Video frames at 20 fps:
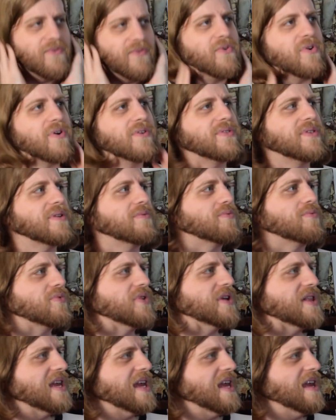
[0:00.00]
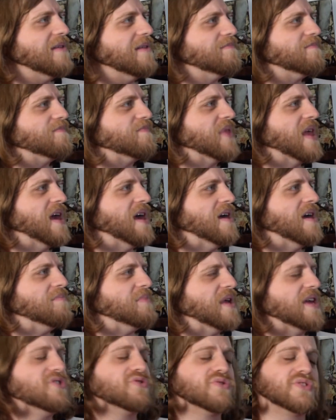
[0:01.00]
forth a really
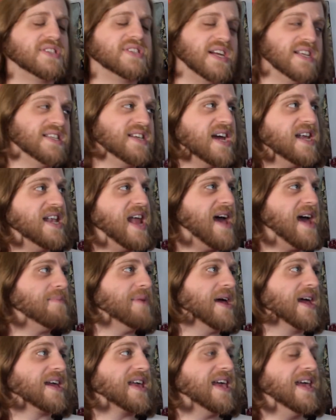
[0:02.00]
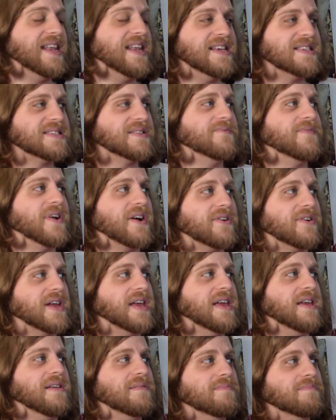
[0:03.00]
interesting dynamic. It is a
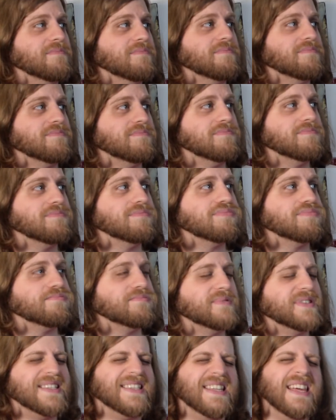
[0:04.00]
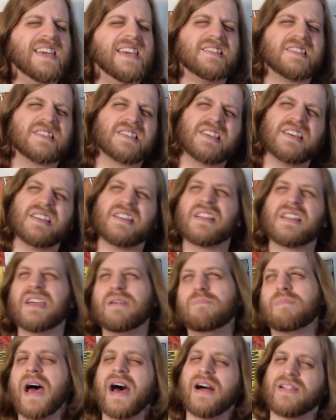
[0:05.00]
very decently
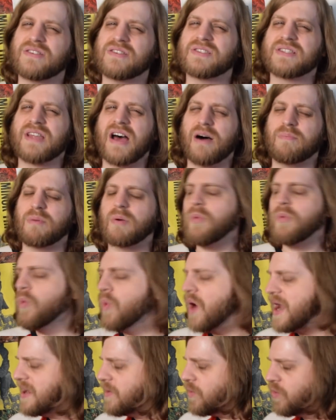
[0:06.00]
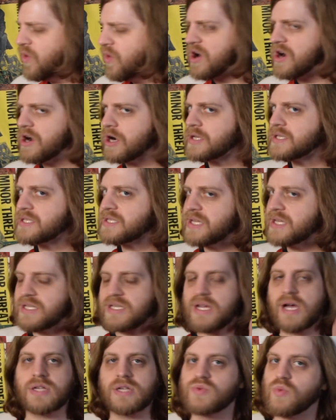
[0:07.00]
balanced album. When it works, it
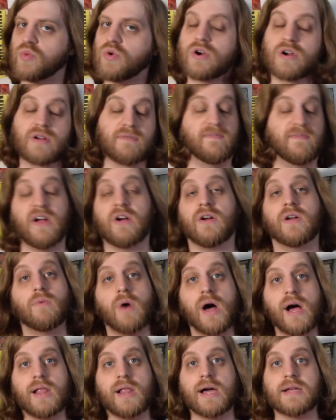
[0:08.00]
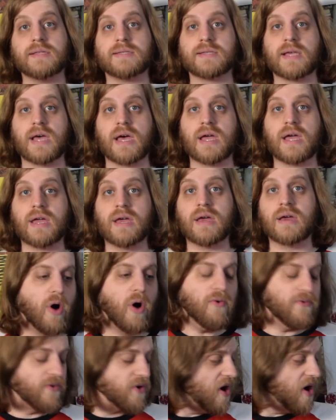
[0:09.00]
does work very well, I'd say.
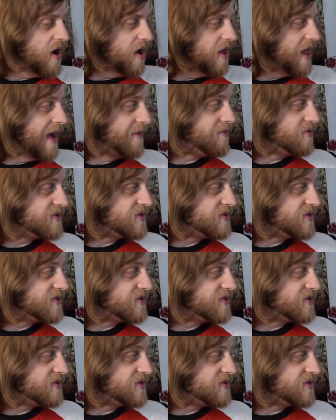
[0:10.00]
Overall, I will